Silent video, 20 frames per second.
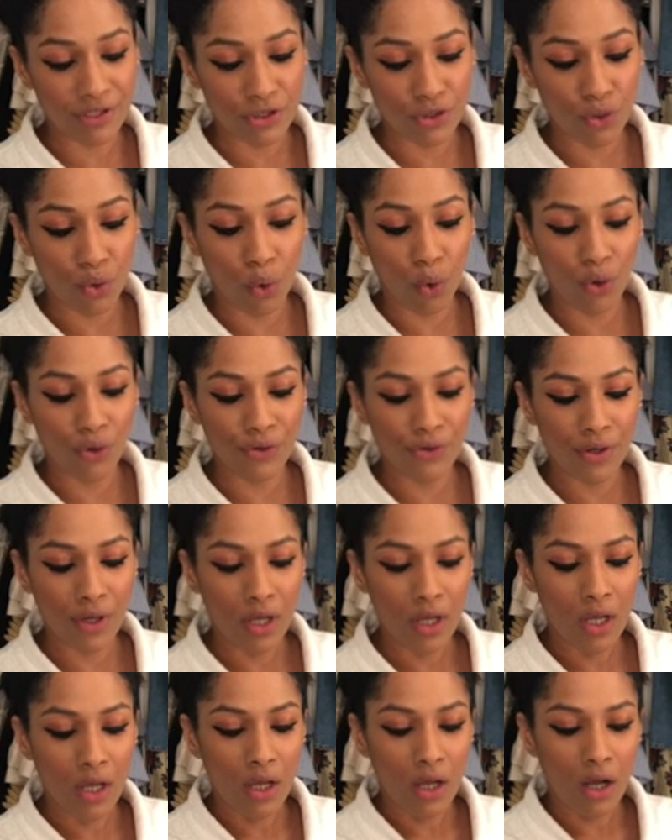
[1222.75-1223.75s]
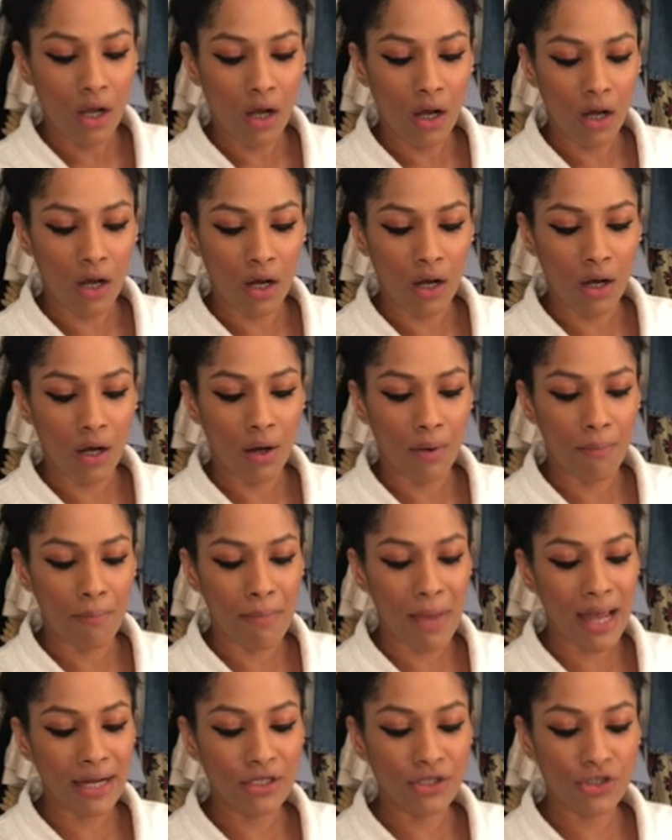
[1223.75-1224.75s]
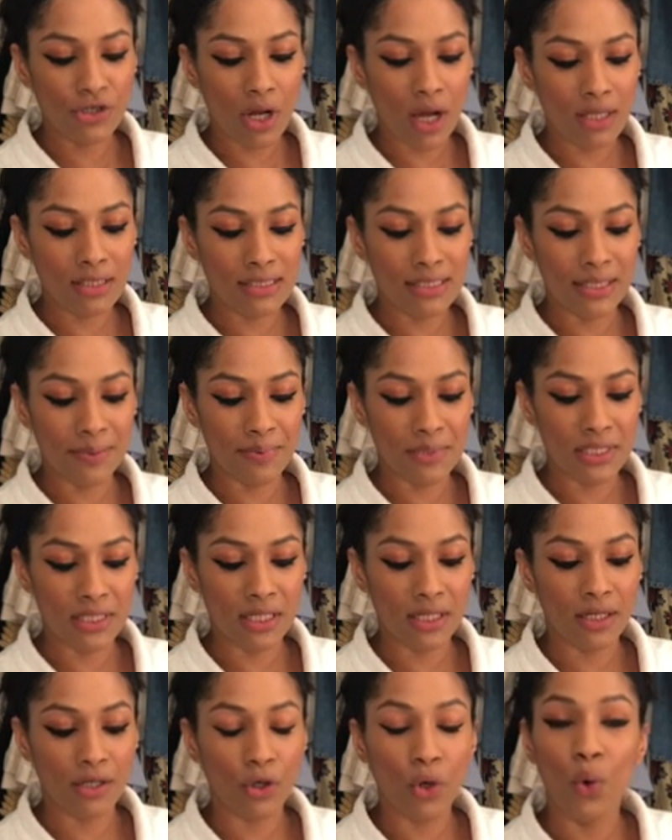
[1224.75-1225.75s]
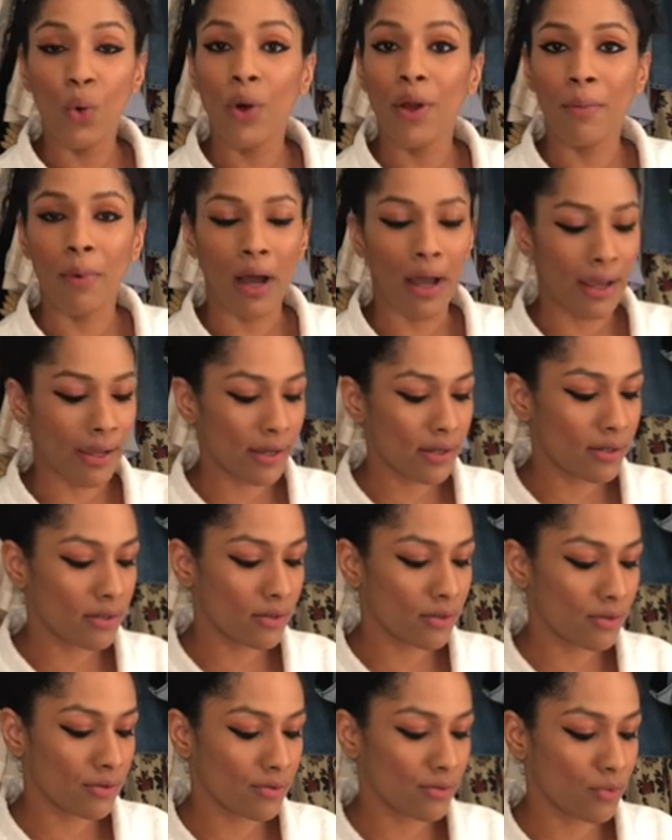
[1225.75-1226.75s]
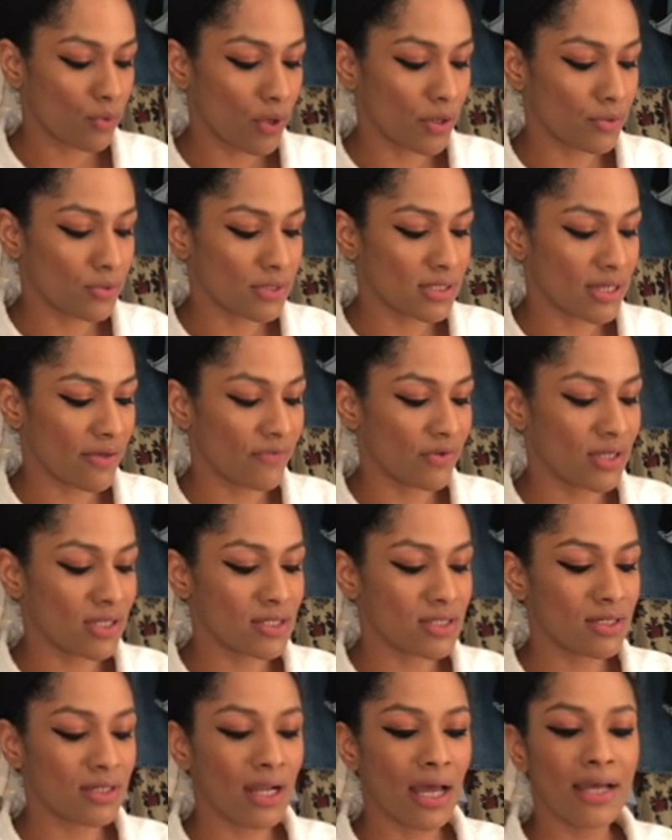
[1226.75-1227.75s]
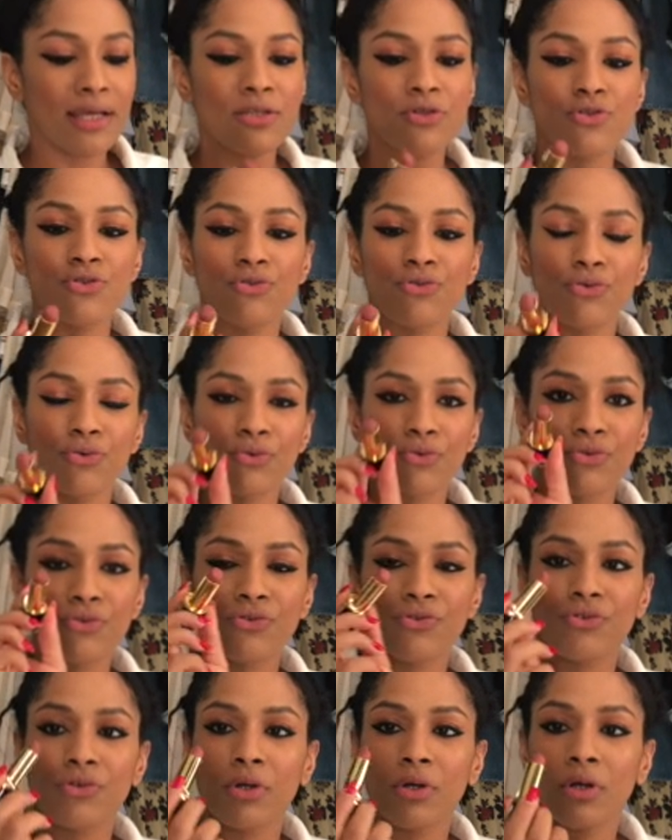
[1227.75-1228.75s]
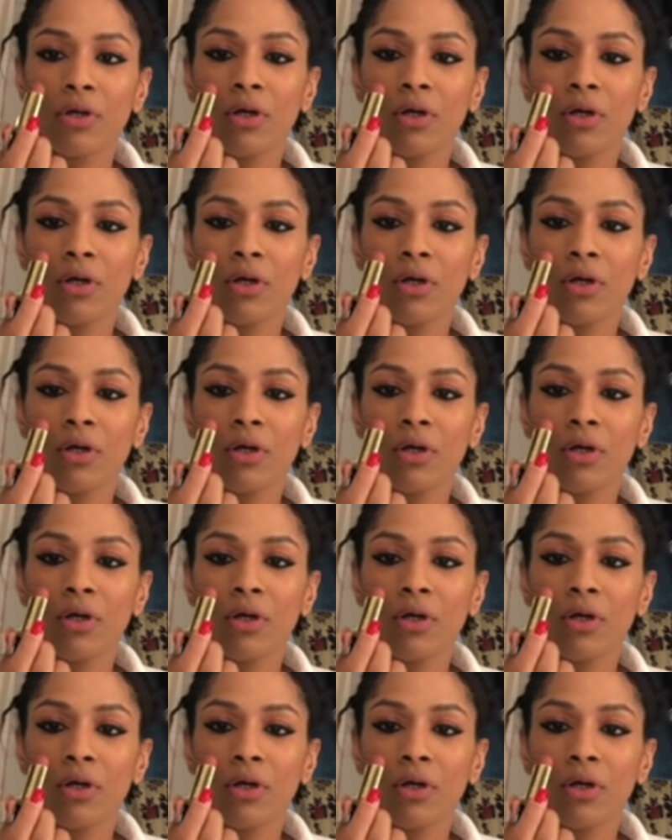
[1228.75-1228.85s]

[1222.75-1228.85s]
It's called Matte Trance Lipstick in OMI 107. It's a nice rose.